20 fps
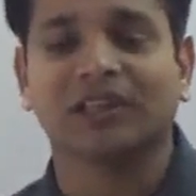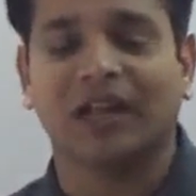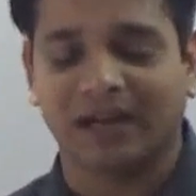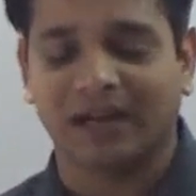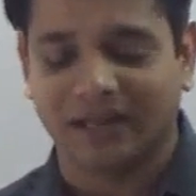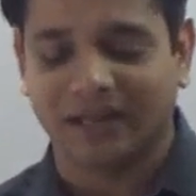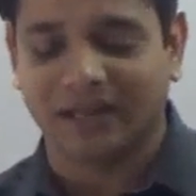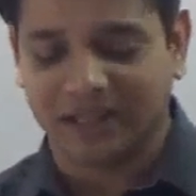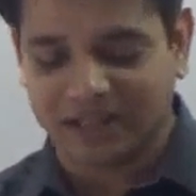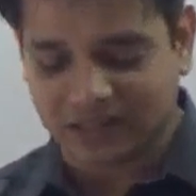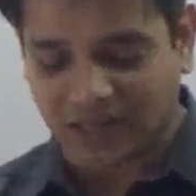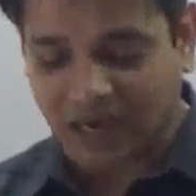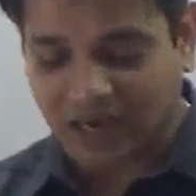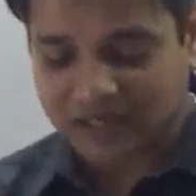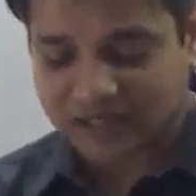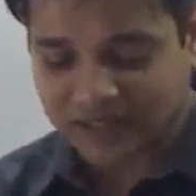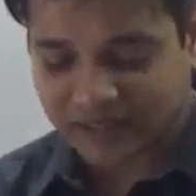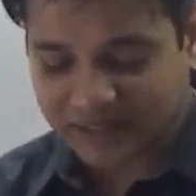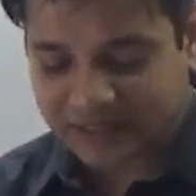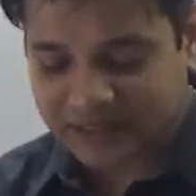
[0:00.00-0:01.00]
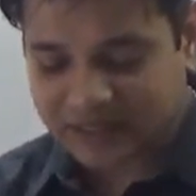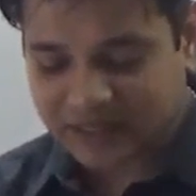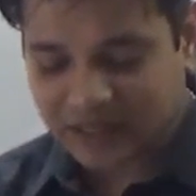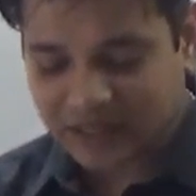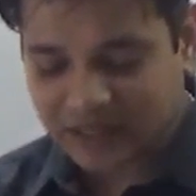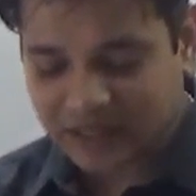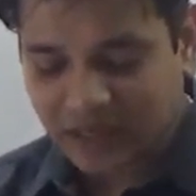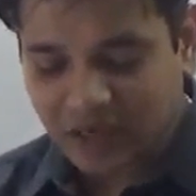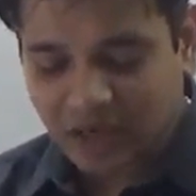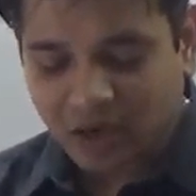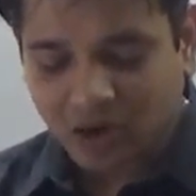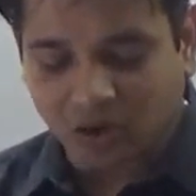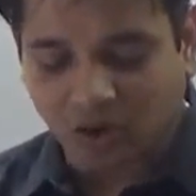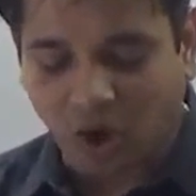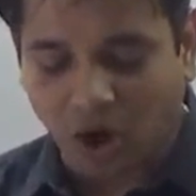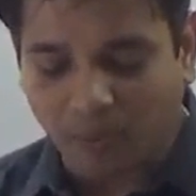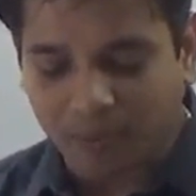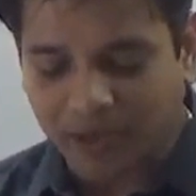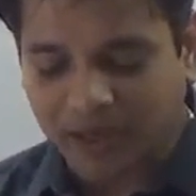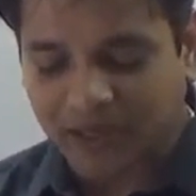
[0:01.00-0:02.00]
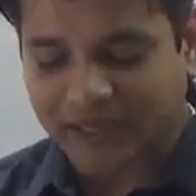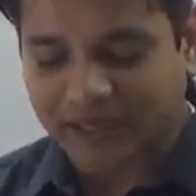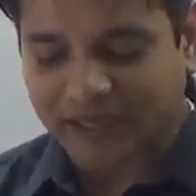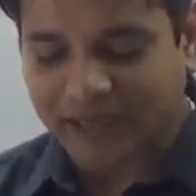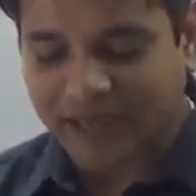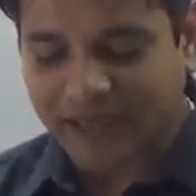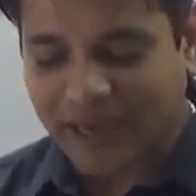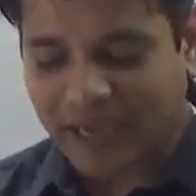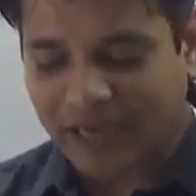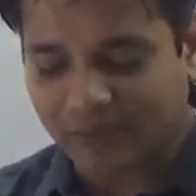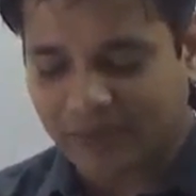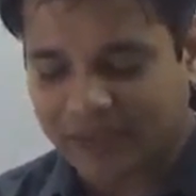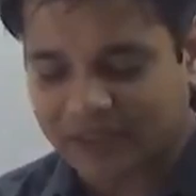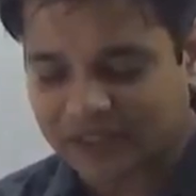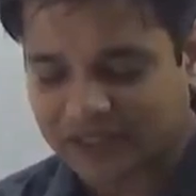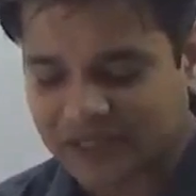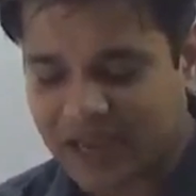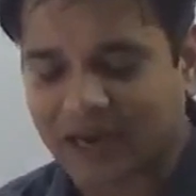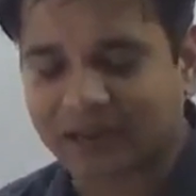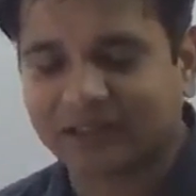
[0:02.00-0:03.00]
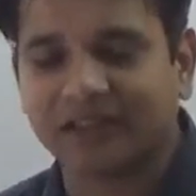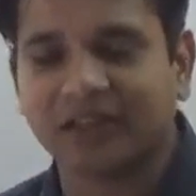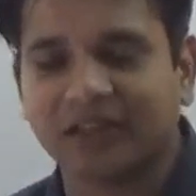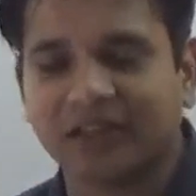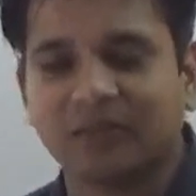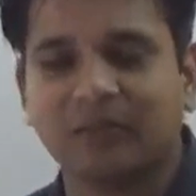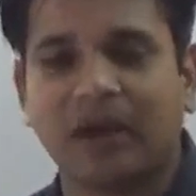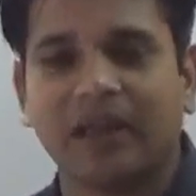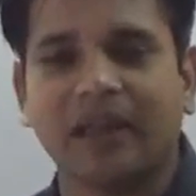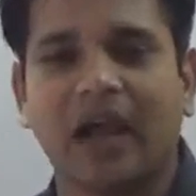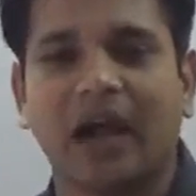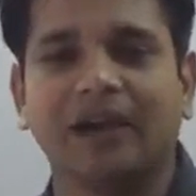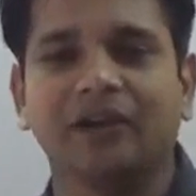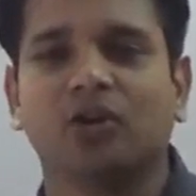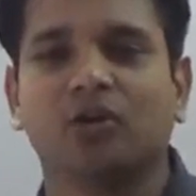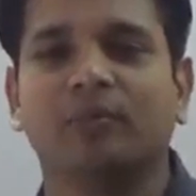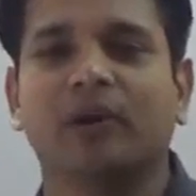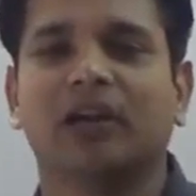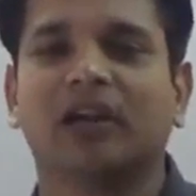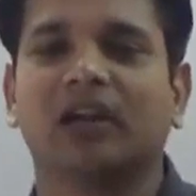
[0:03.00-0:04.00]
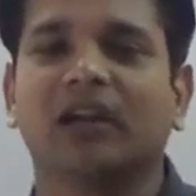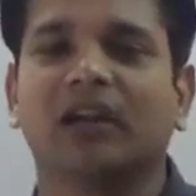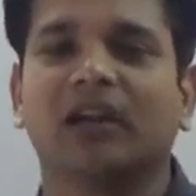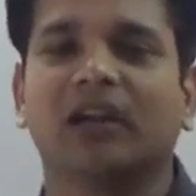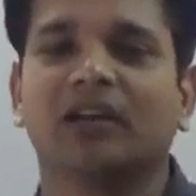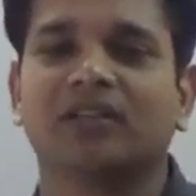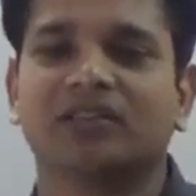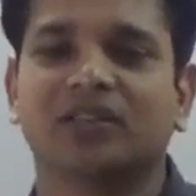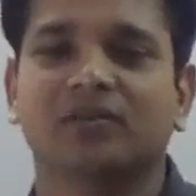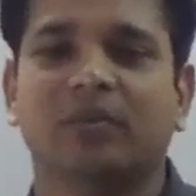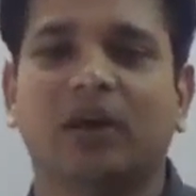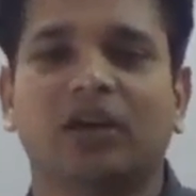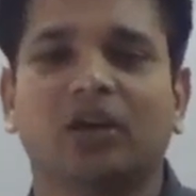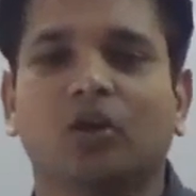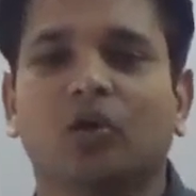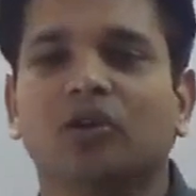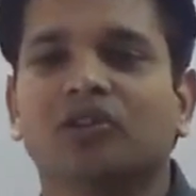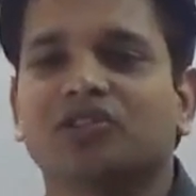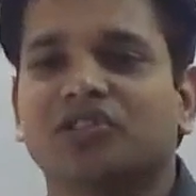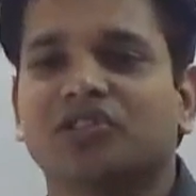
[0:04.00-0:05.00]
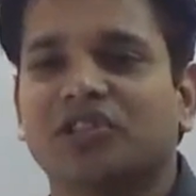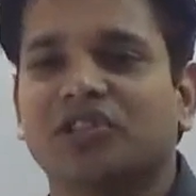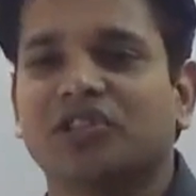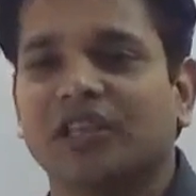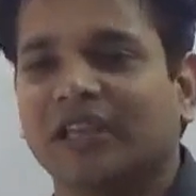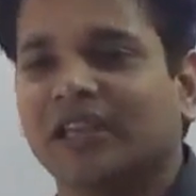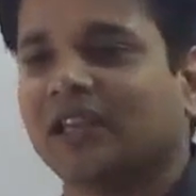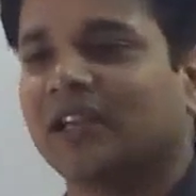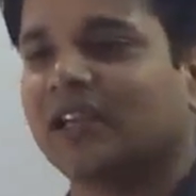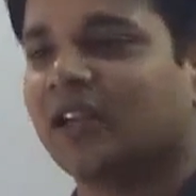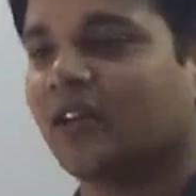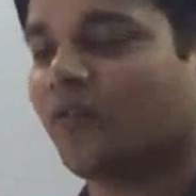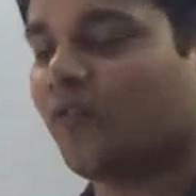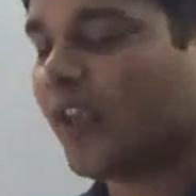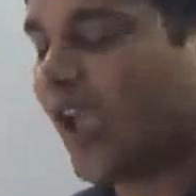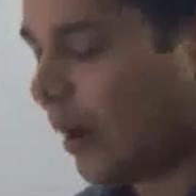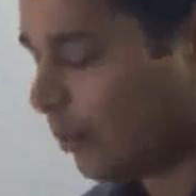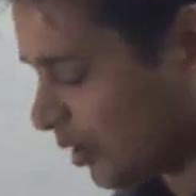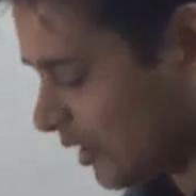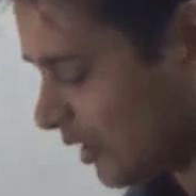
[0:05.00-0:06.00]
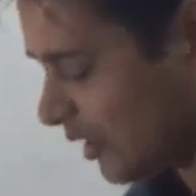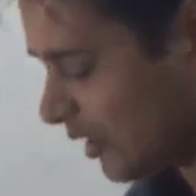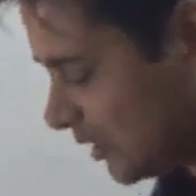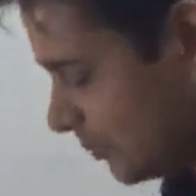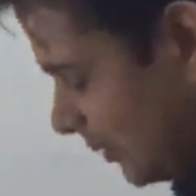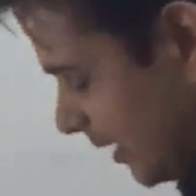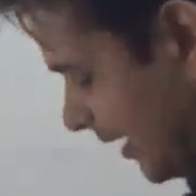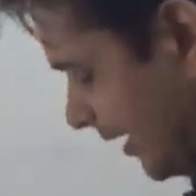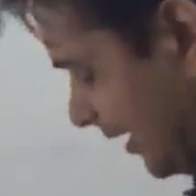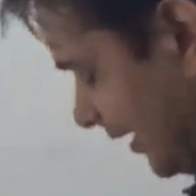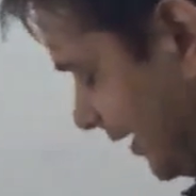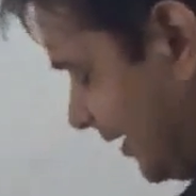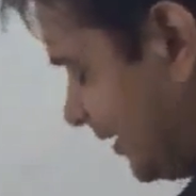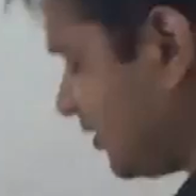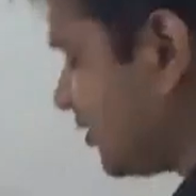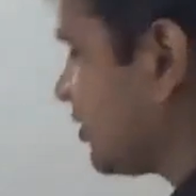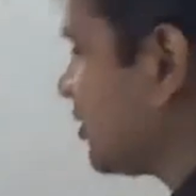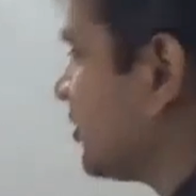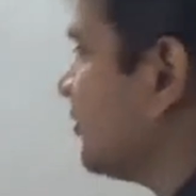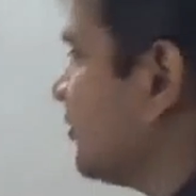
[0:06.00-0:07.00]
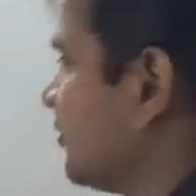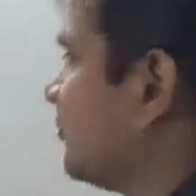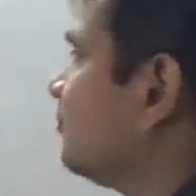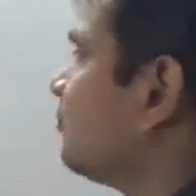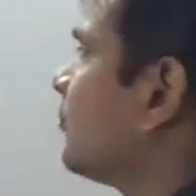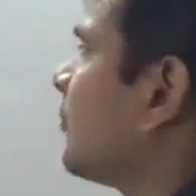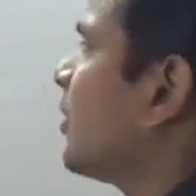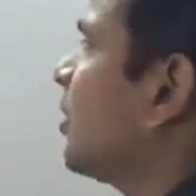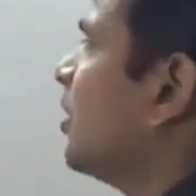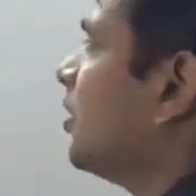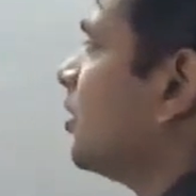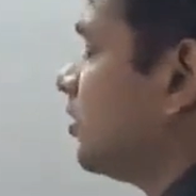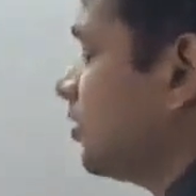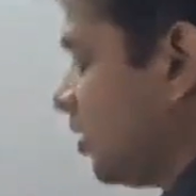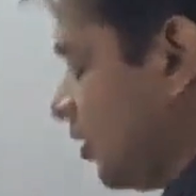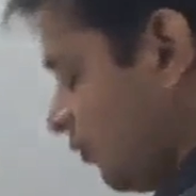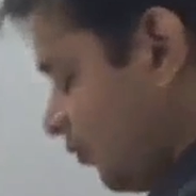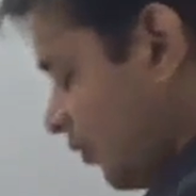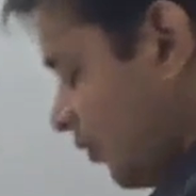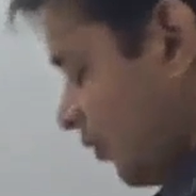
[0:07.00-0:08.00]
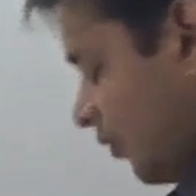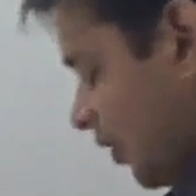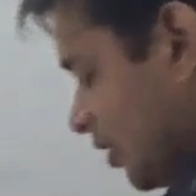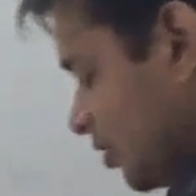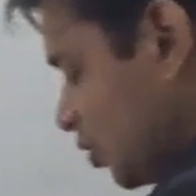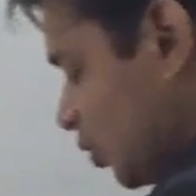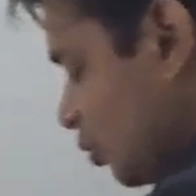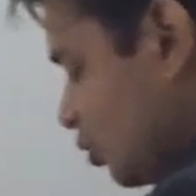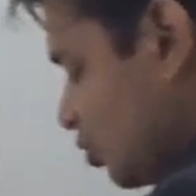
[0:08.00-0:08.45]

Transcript: that is asked is copper can be extracted by hydrometallurgy but not zinc. We have to explain it. The first